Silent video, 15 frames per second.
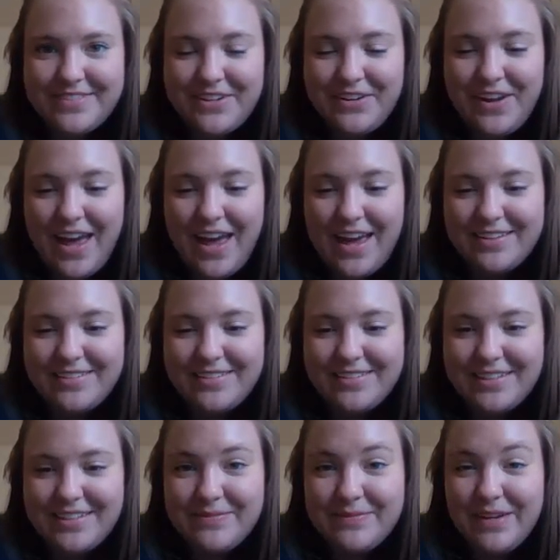Okay,
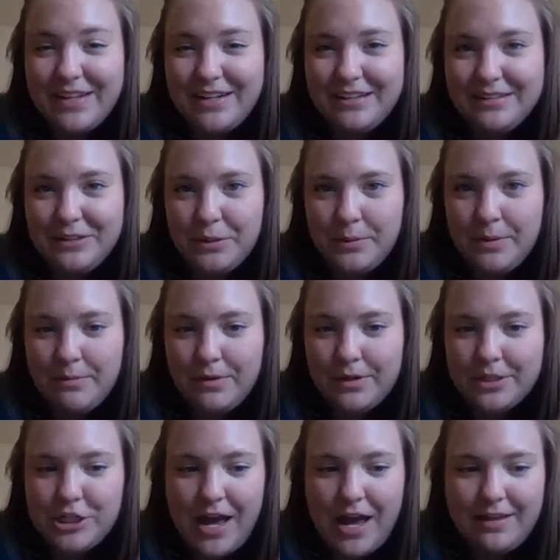let's make it a little bit more
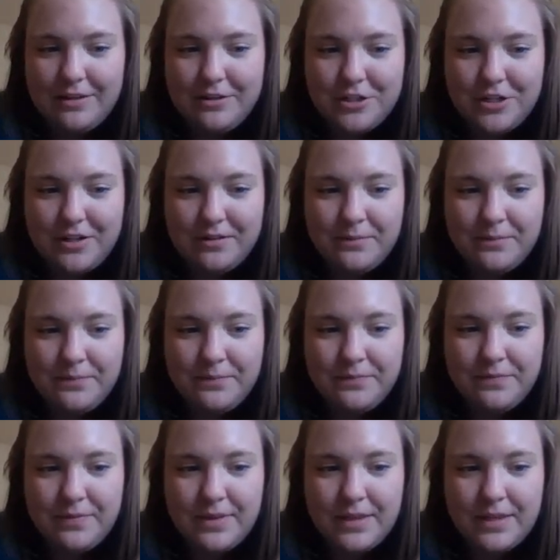challenging.
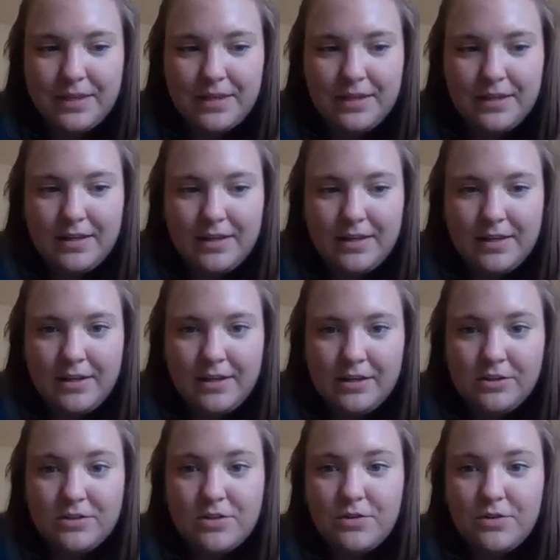
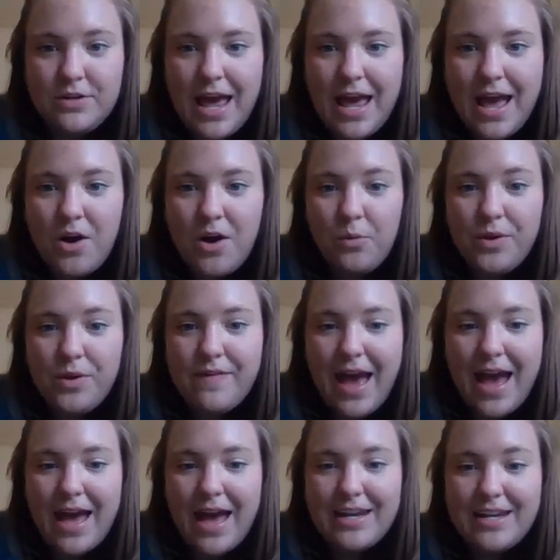So now we've
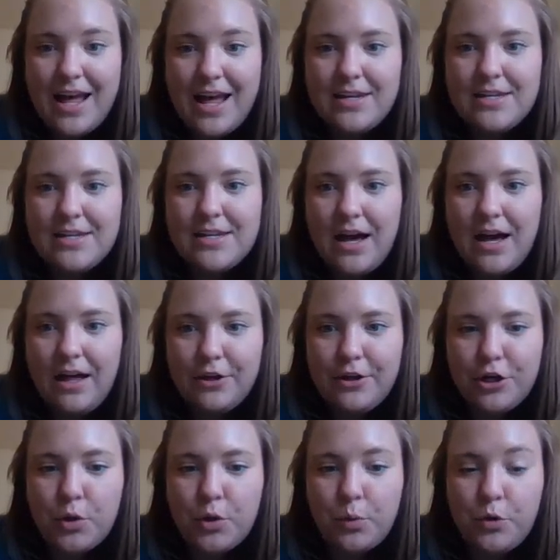added
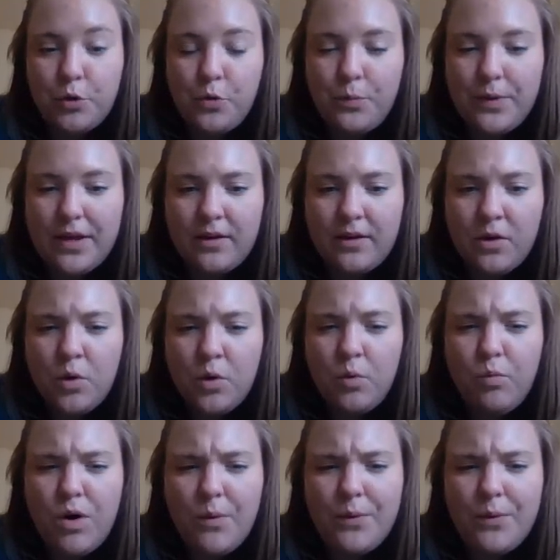another grouping.
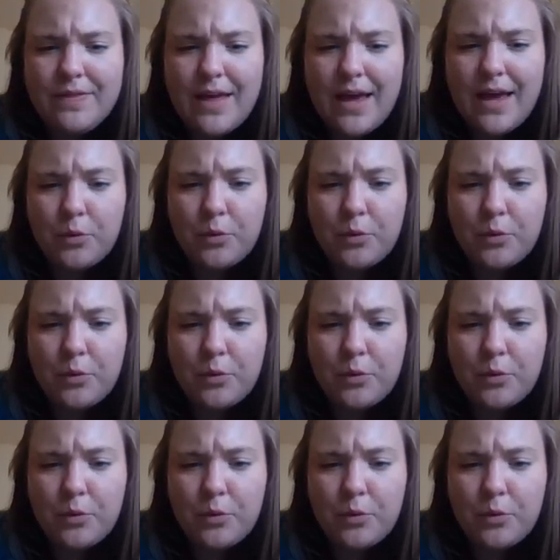What would that